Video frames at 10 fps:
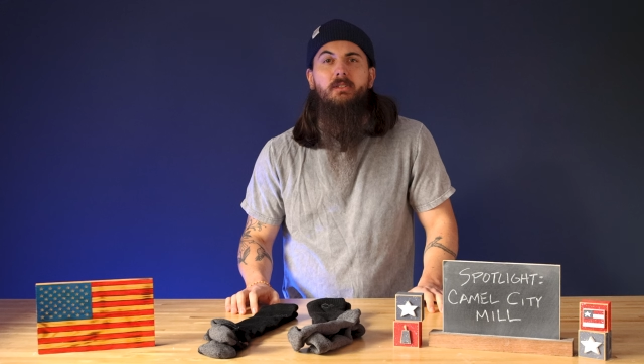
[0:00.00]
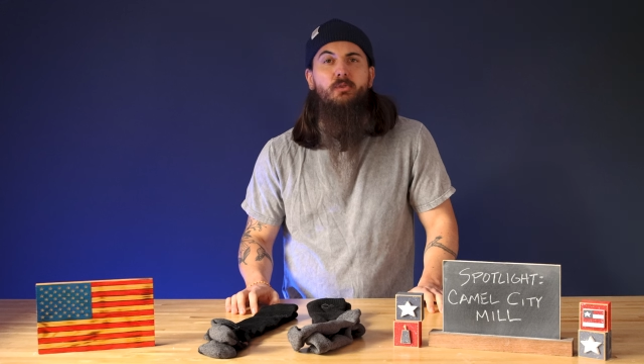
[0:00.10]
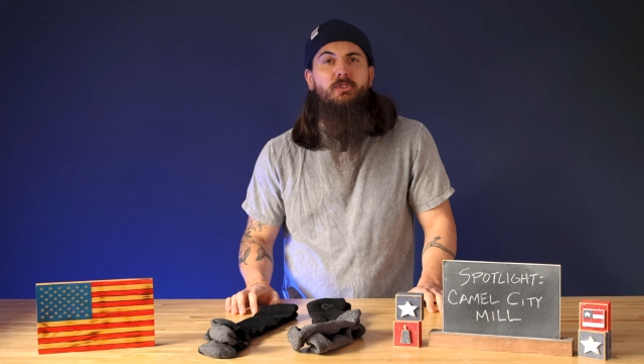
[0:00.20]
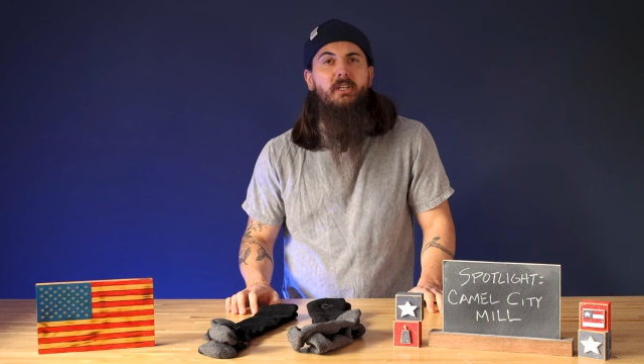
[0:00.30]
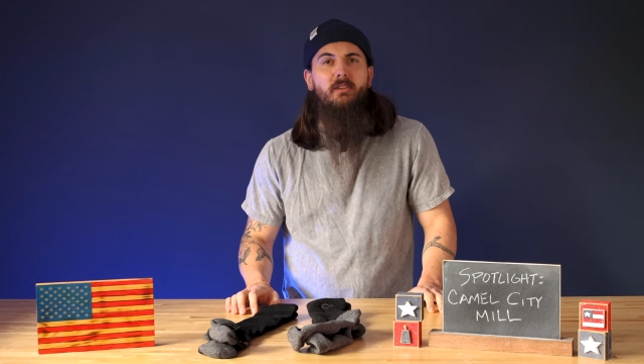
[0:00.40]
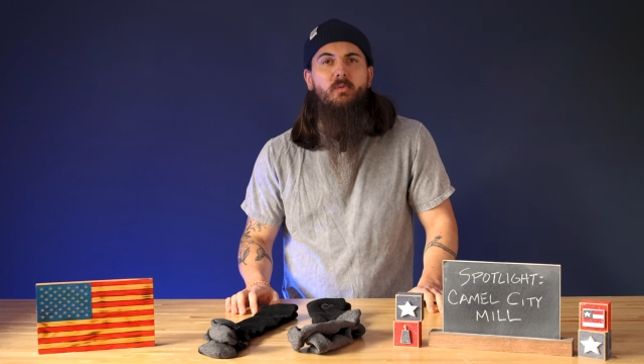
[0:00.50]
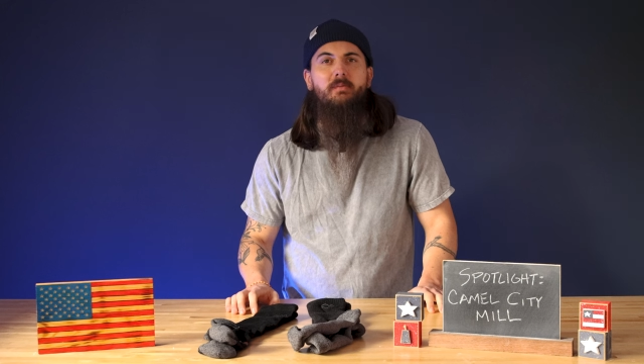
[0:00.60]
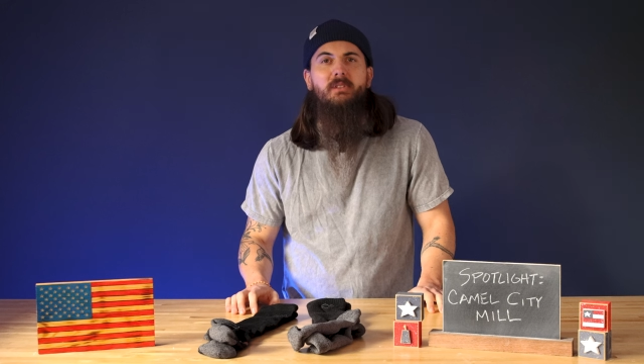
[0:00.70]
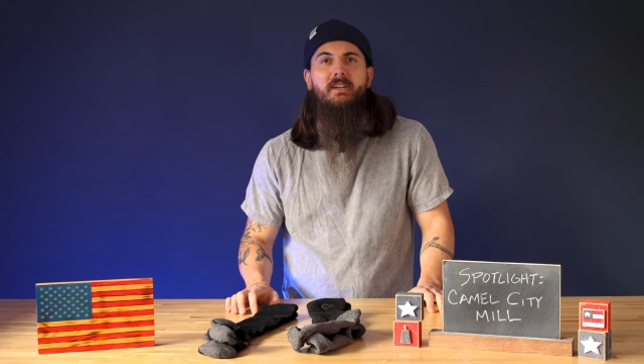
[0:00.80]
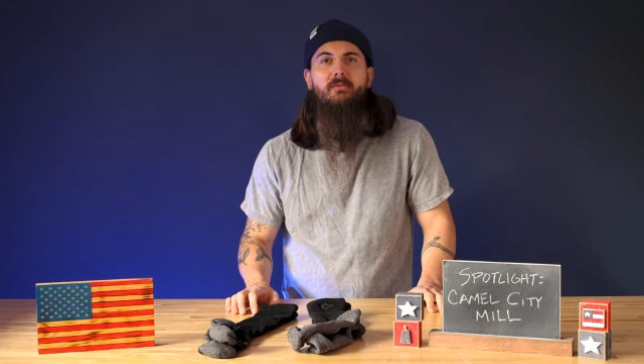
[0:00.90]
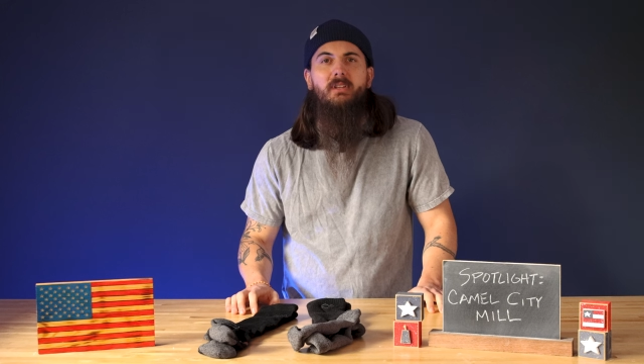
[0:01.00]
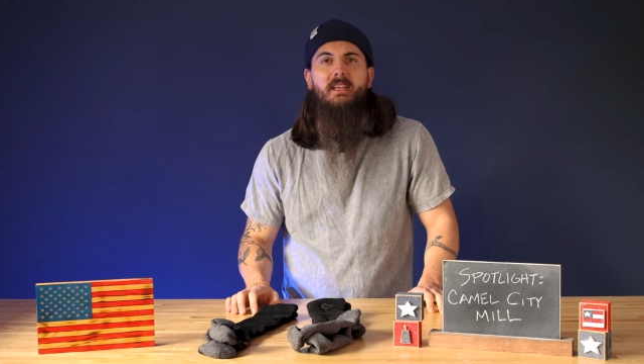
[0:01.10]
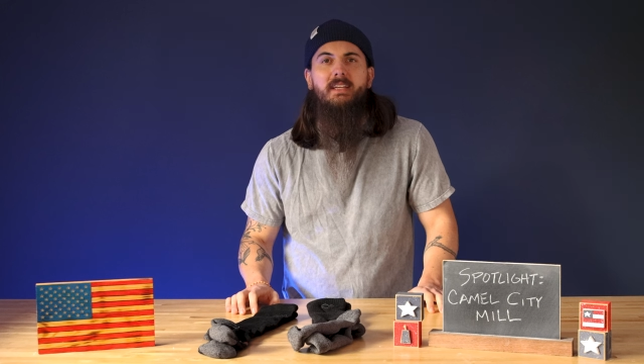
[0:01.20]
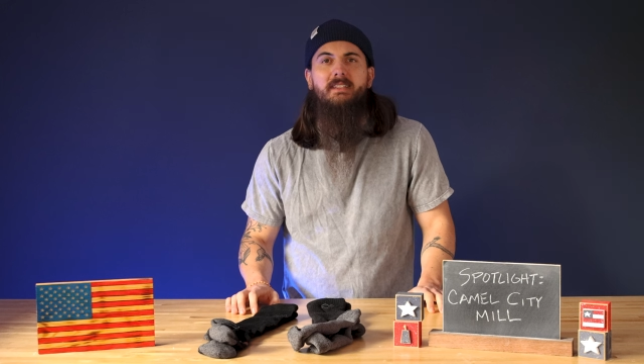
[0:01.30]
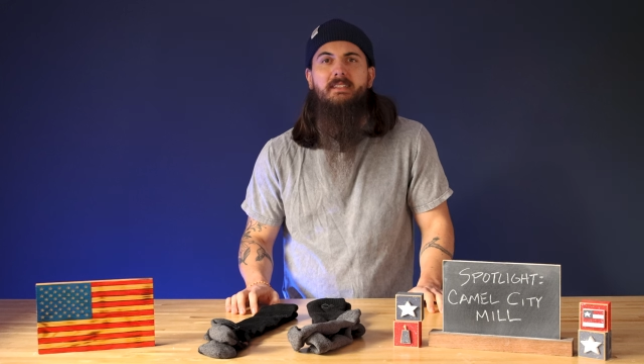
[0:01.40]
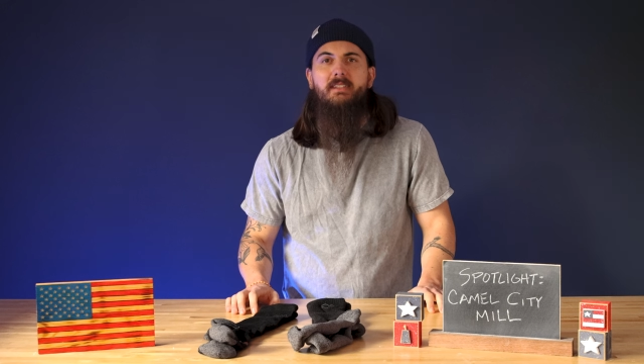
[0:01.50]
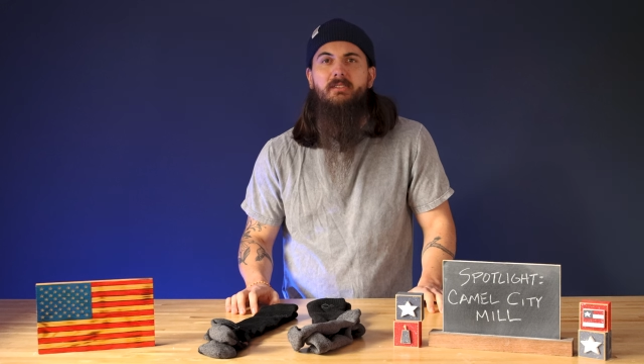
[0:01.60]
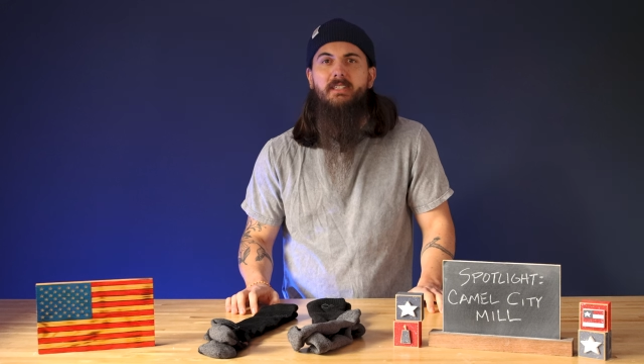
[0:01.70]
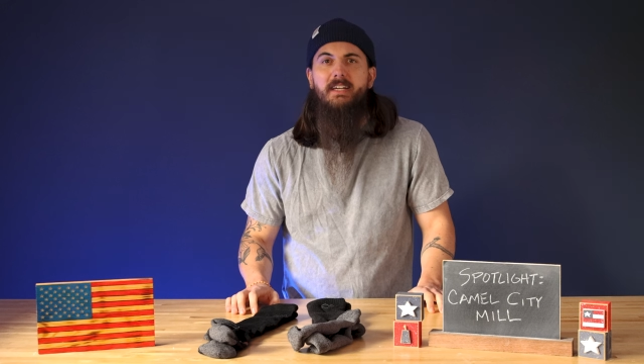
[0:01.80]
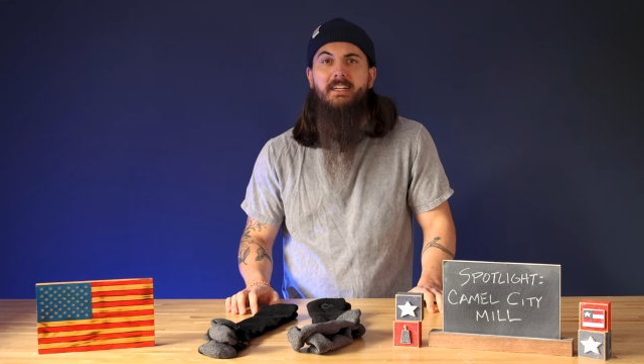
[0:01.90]
So check their website for the latest
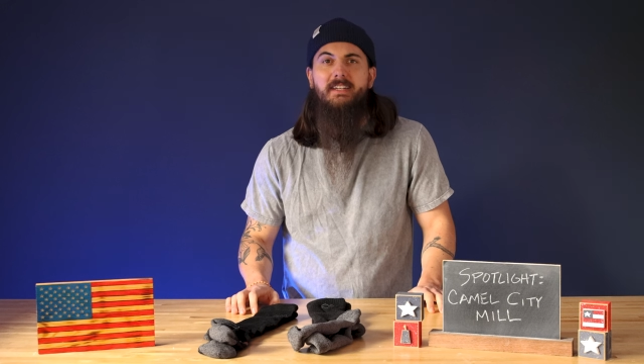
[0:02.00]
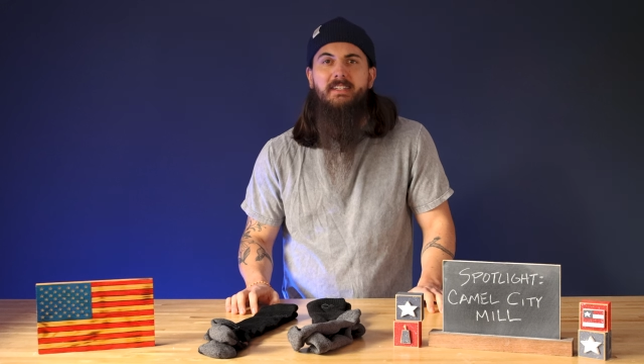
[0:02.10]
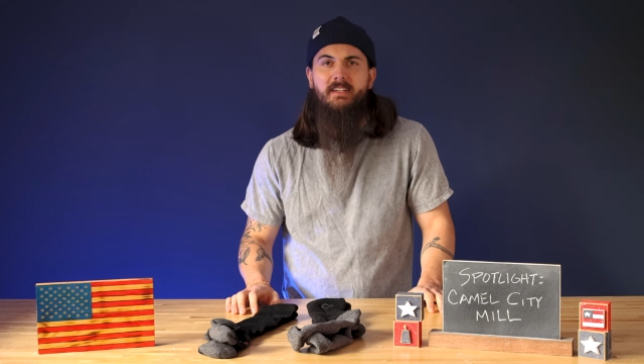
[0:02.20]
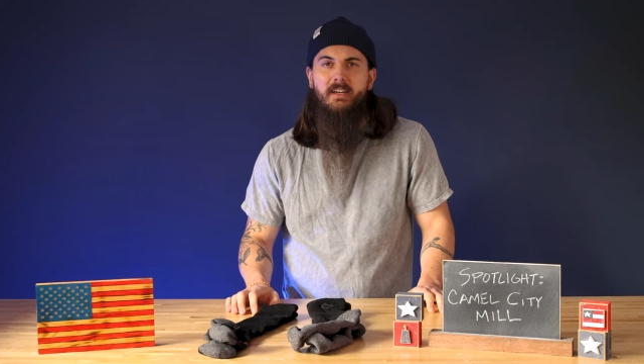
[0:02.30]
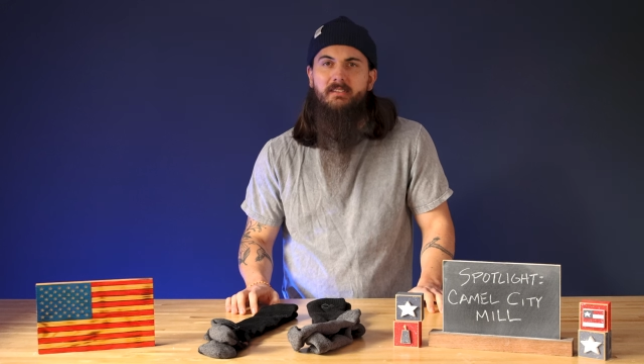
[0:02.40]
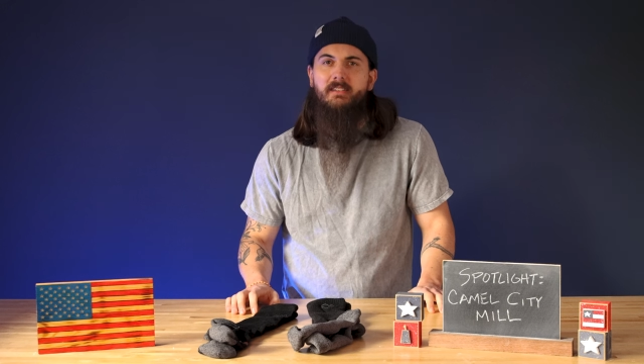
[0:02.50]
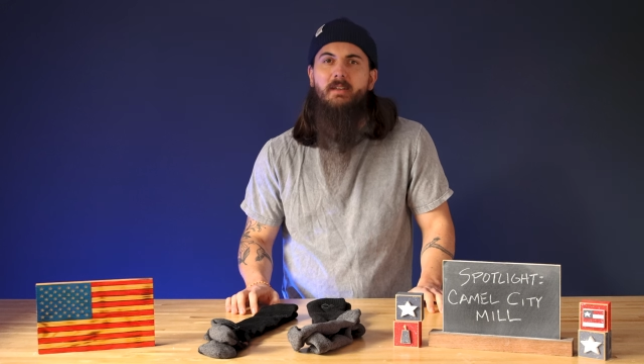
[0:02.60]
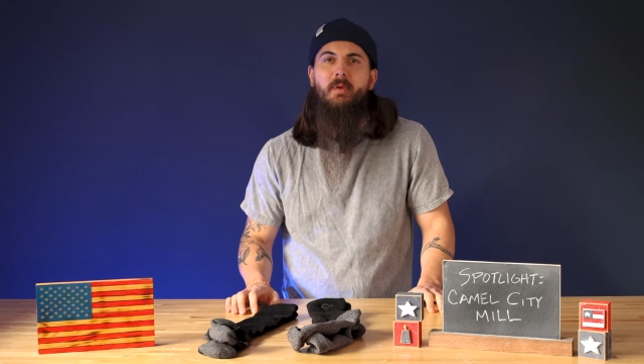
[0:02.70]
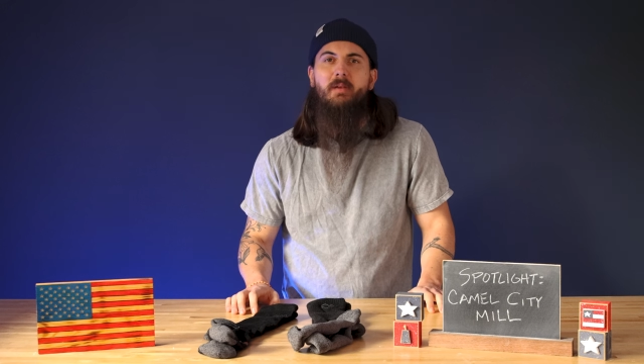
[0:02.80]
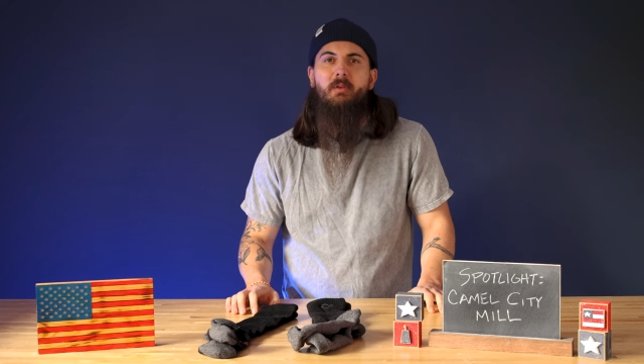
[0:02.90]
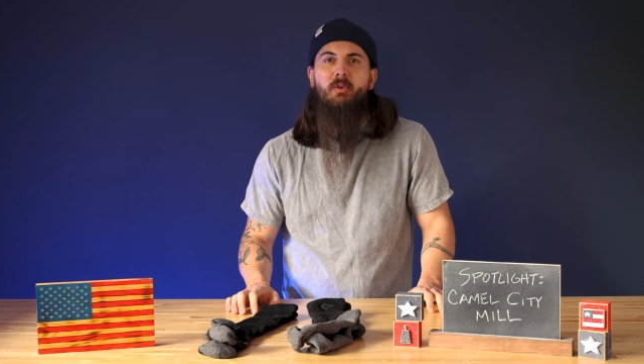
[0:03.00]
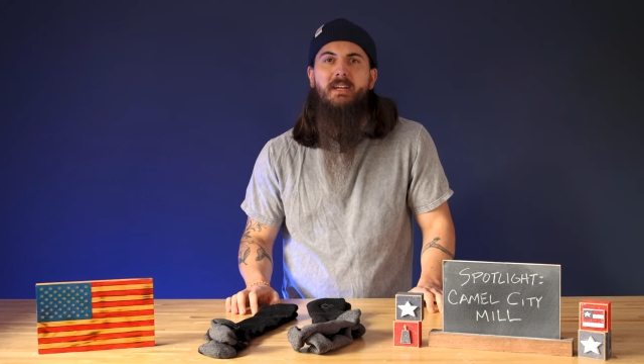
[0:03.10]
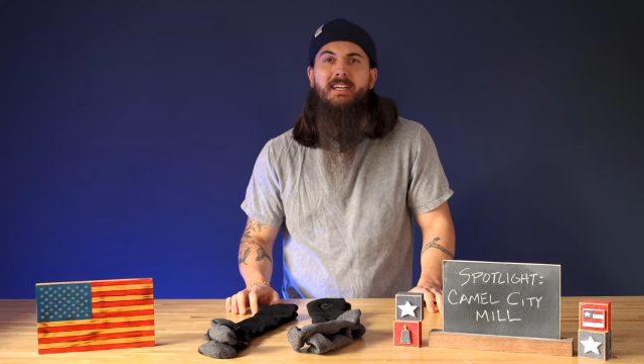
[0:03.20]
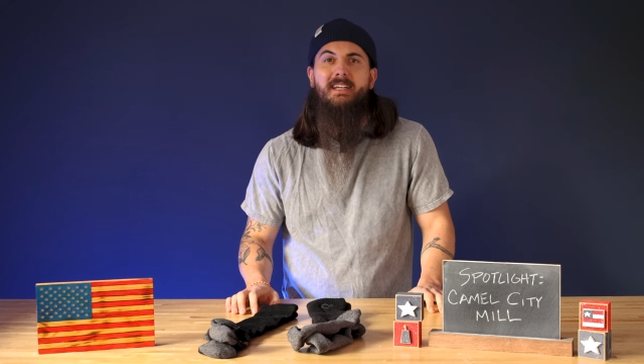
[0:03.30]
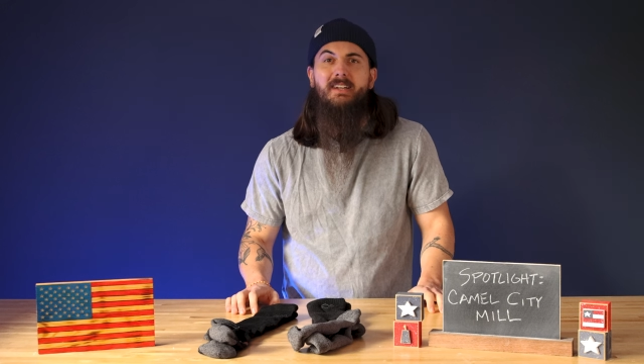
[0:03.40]
deals and any discounts they may be running,